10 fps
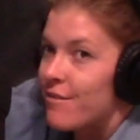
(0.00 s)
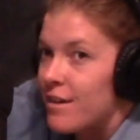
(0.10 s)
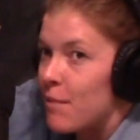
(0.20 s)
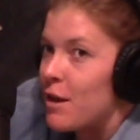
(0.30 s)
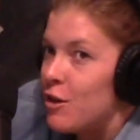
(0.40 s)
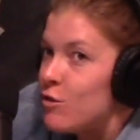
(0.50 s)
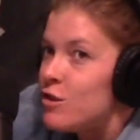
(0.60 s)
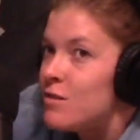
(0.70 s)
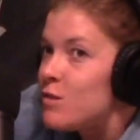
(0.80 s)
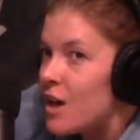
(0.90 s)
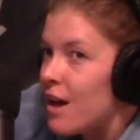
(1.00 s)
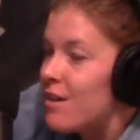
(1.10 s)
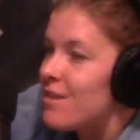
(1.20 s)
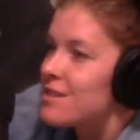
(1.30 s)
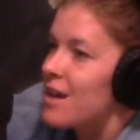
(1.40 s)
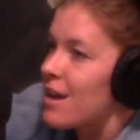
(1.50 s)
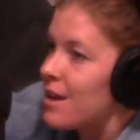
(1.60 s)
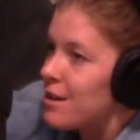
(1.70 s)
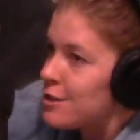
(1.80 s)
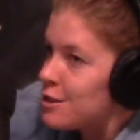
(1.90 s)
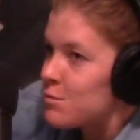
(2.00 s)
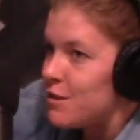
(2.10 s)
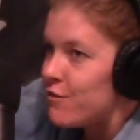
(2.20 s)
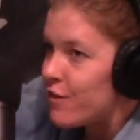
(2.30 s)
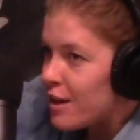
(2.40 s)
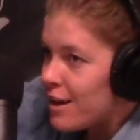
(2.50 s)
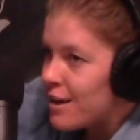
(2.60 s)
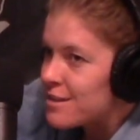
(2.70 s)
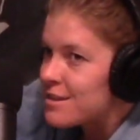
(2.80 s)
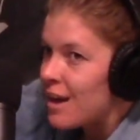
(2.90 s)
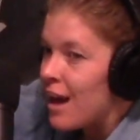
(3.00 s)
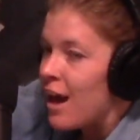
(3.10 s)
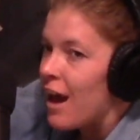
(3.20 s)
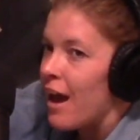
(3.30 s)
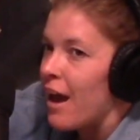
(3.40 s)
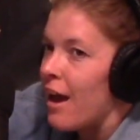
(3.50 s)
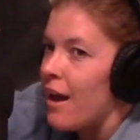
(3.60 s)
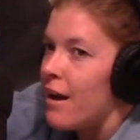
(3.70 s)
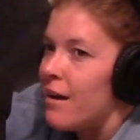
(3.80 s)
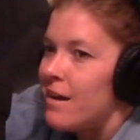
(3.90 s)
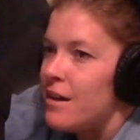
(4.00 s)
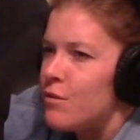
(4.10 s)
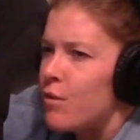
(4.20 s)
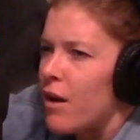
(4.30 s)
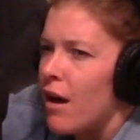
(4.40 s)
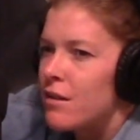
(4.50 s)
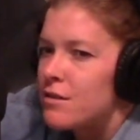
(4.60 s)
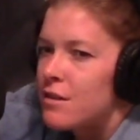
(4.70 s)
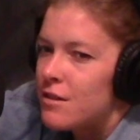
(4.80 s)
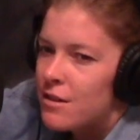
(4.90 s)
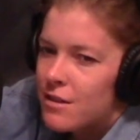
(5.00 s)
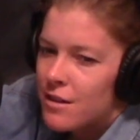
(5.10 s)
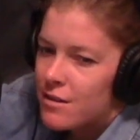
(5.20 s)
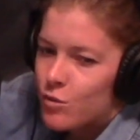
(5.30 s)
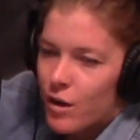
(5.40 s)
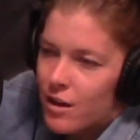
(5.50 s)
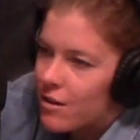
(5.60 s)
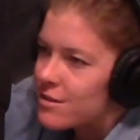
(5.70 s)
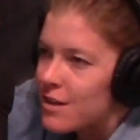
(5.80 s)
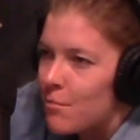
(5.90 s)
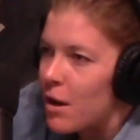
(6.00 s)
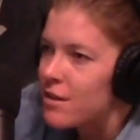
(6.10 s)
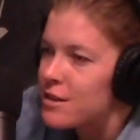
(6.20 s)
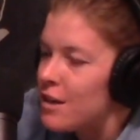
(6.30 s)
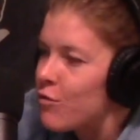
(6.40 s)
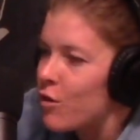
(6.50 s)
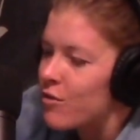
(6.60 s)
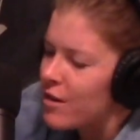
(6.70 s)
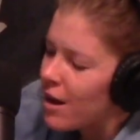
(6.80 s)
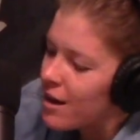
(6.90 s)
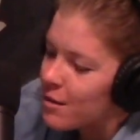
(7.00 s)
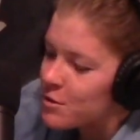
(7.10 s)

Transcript: Get my YouTube channel, Psychedelic Gypsy Fitness, and where else? Twitter's Abotsky439. I'm